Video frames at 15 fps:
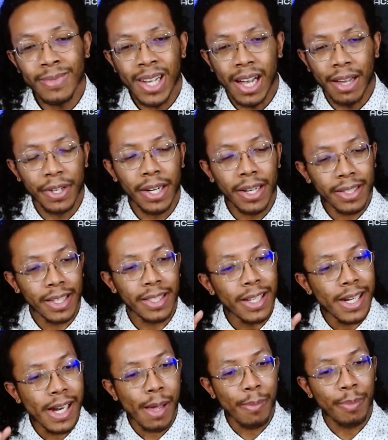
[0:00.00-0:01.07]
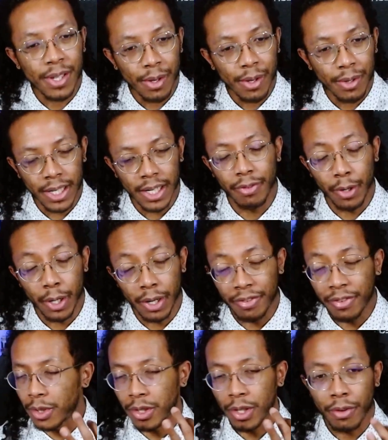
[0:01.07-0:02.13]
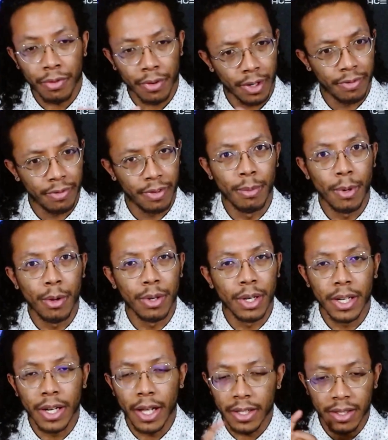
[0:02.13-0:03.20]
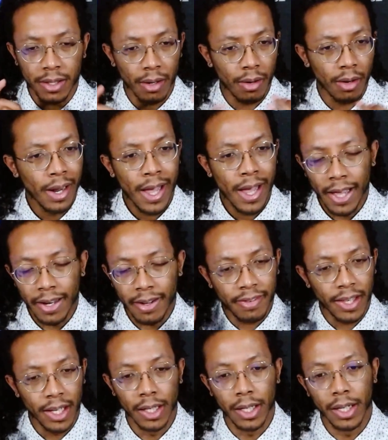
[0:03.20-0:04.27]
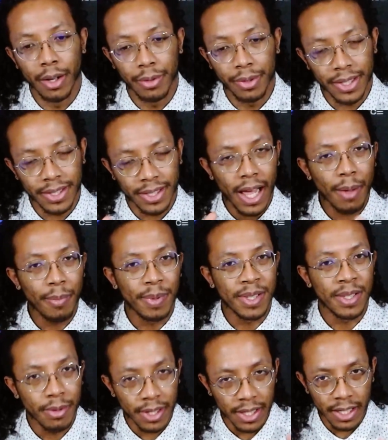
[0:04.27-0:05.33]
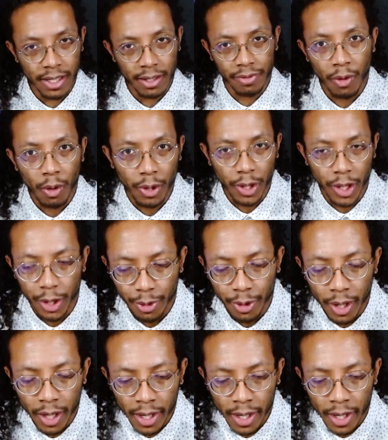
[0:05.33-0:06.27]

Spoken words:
I feel like there's an episode in it for you. If you're suffering from loneliness or anything, you know, there's an episode in it for you.